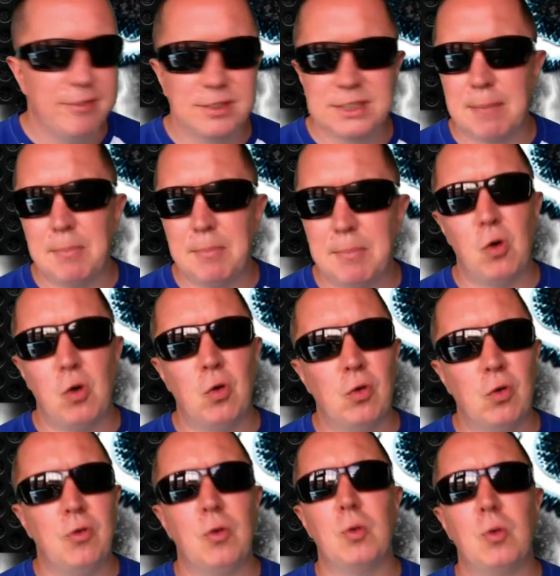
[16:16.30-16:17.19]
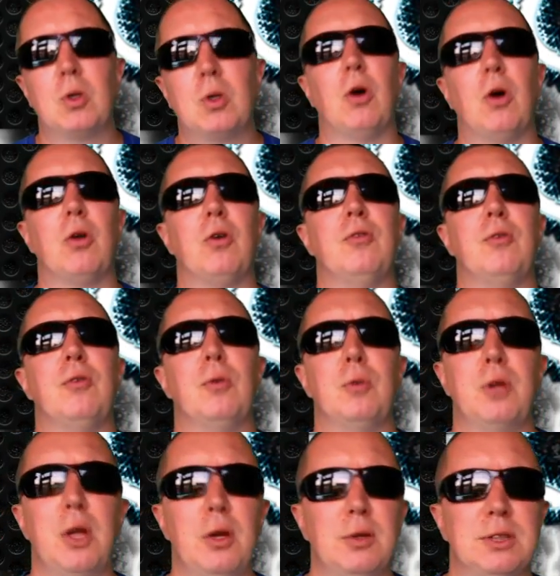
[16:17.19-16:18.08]
if some awful,
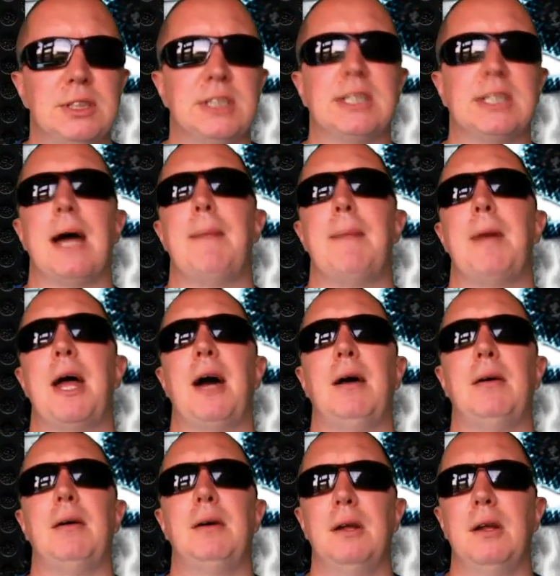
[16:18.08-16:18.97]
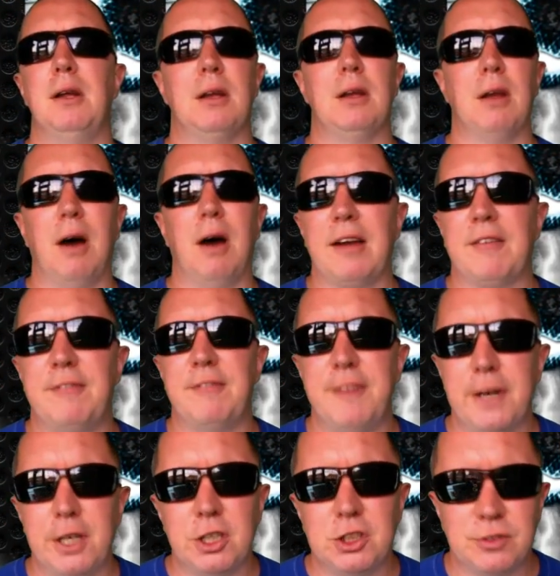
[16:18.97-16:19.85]
god-awful news has come out, like
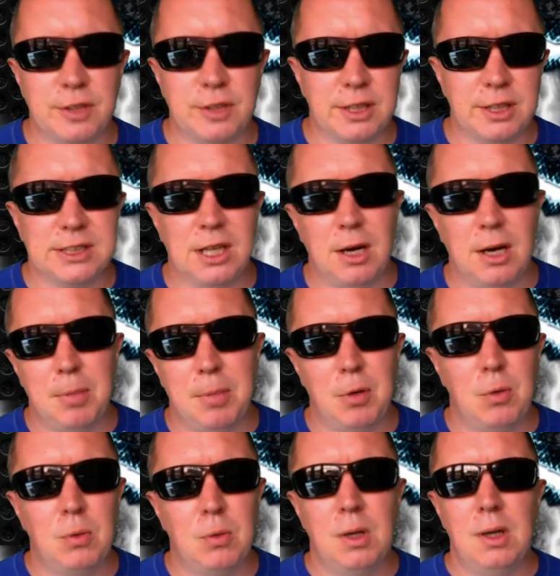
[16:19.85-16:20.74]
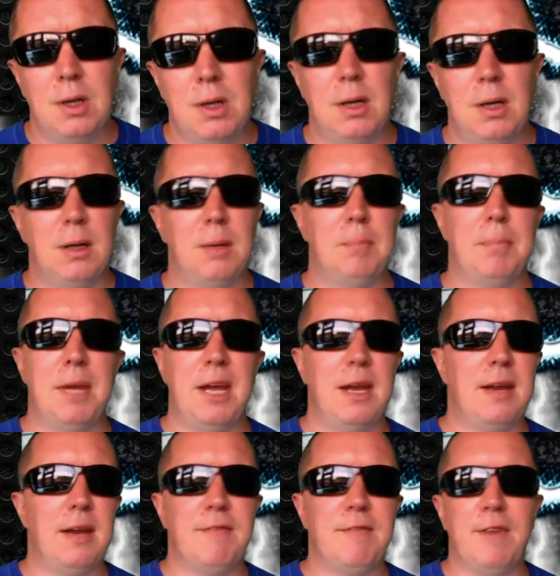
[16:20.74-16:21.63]
Verge, for example,
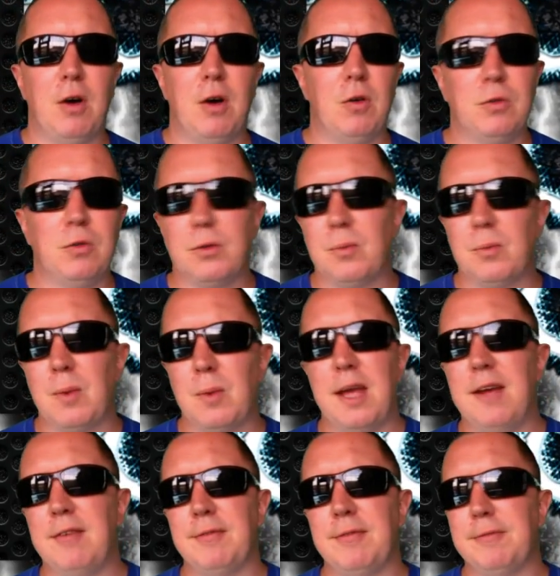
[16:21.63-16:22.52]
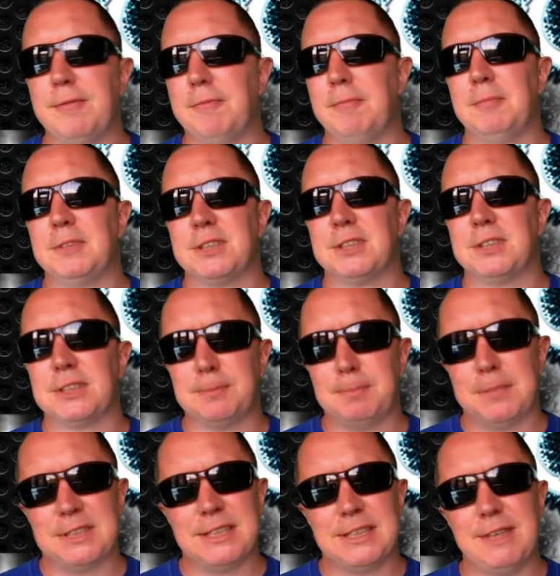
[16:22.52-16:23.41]
being involved with
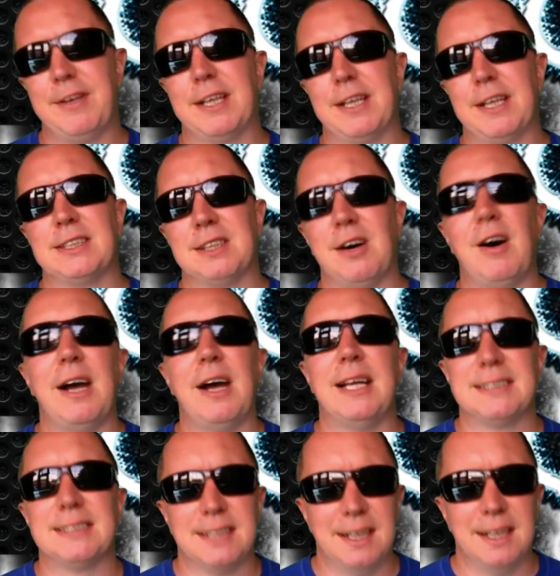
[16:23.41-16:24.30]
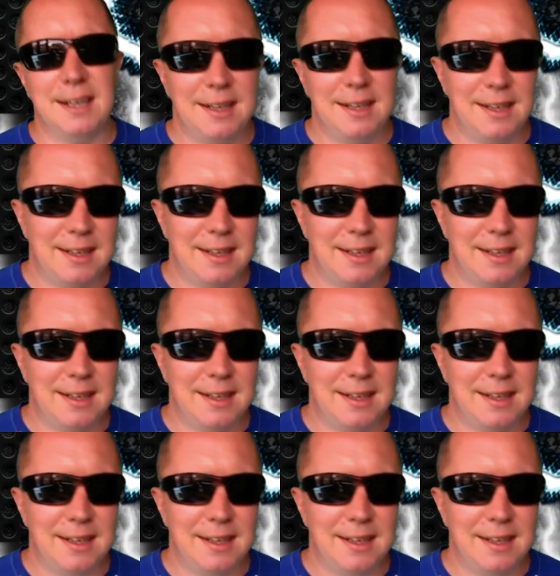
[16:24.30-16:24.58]
specific sites,